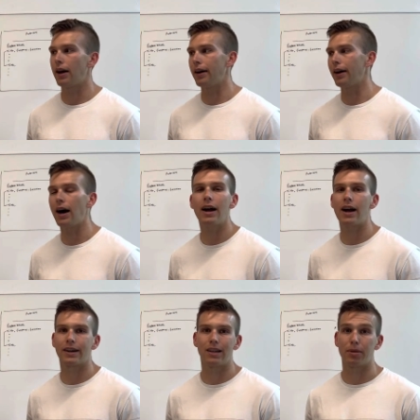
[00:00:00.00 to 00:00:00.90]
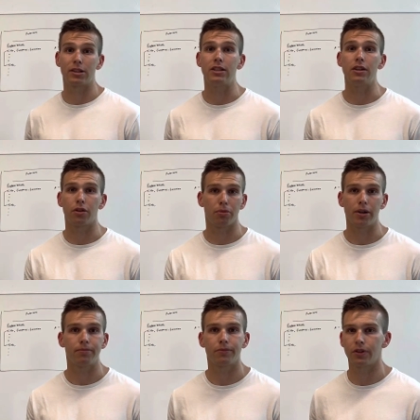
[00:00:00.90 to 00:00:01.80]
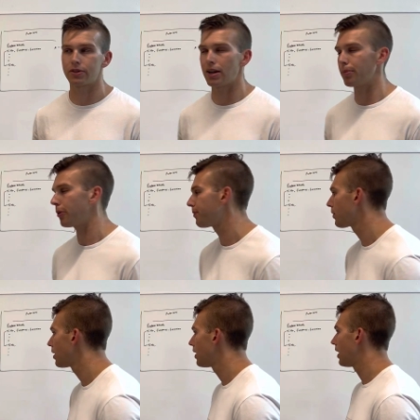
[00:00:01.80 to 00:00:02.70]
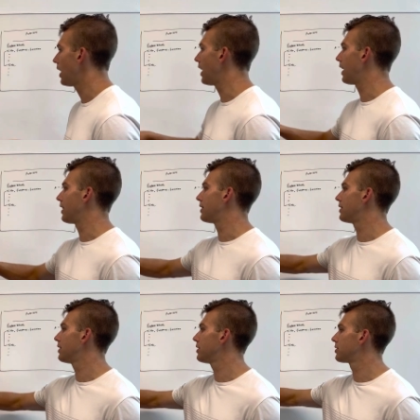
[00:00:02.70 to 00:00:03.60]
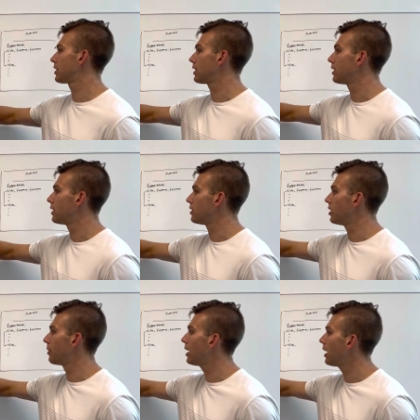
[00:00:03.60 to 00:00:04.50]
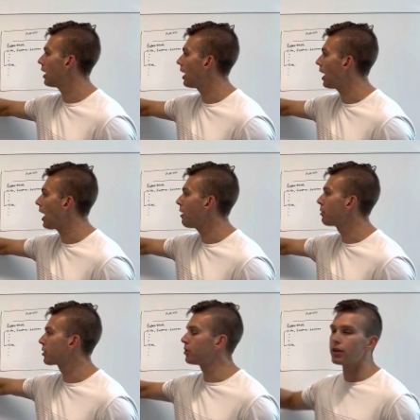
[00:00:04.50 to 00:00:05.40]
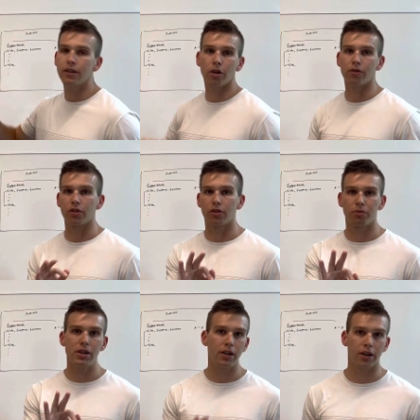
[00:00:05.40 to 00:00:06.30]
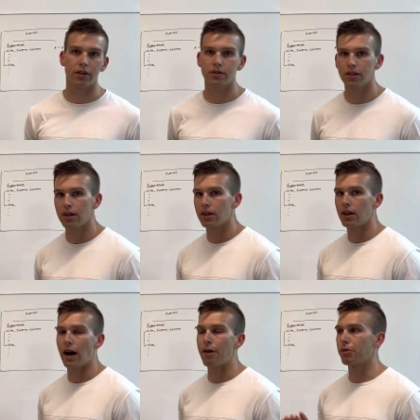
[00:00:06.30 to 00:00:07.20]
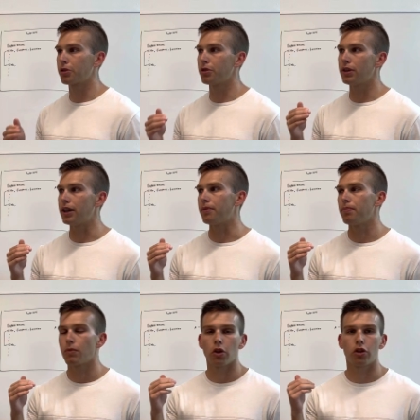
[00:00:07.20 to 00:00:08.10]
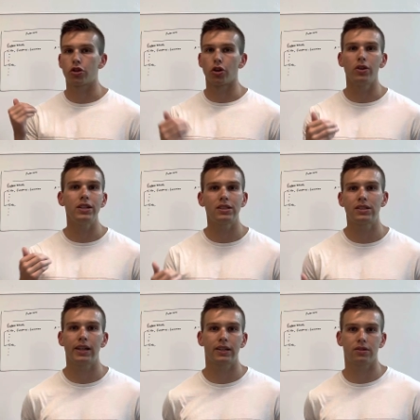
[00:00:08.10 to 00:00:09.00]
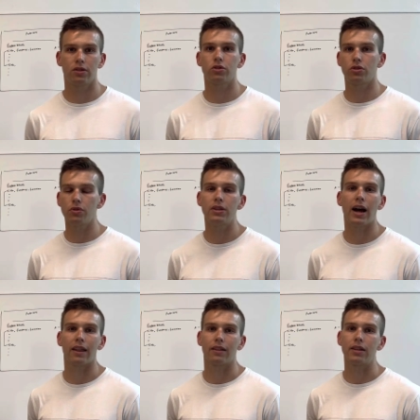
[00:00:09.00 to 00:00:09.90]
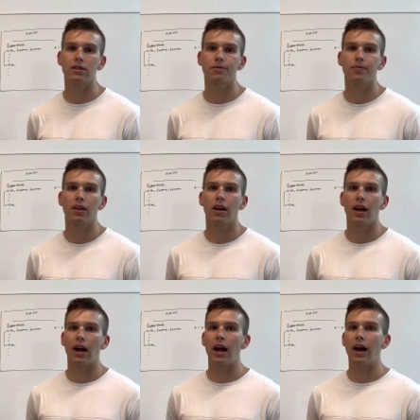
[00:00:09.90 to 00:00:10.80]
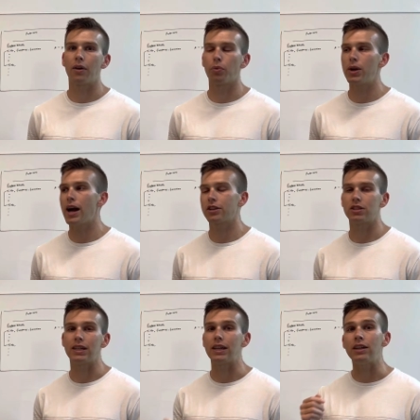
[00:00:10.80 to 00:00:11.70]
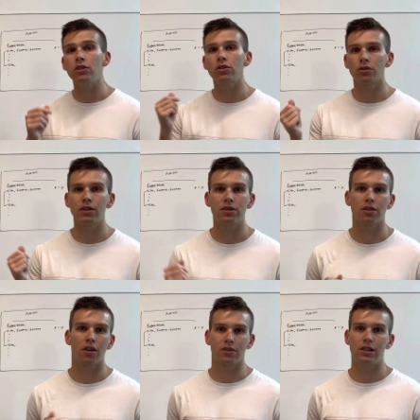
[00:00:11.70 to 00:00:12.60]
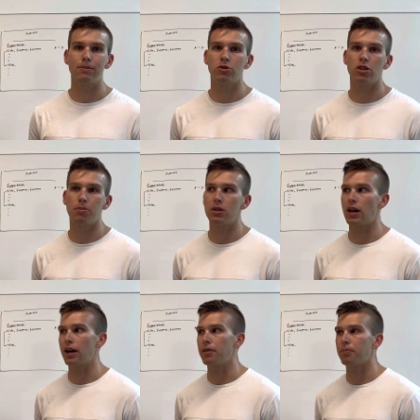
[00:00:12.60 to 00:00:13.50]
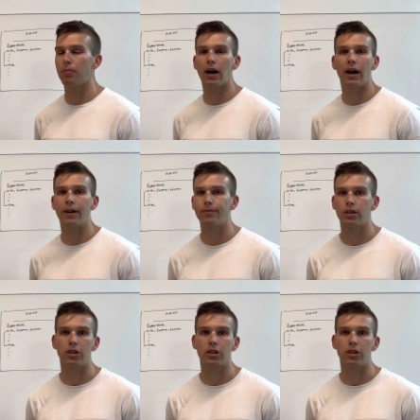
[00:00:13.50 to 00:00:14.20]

a high academic D3, for example. And you're like, you know what? I recruited over 3 years, I recruited 36 student athletes, and we actually increased our team GPA by,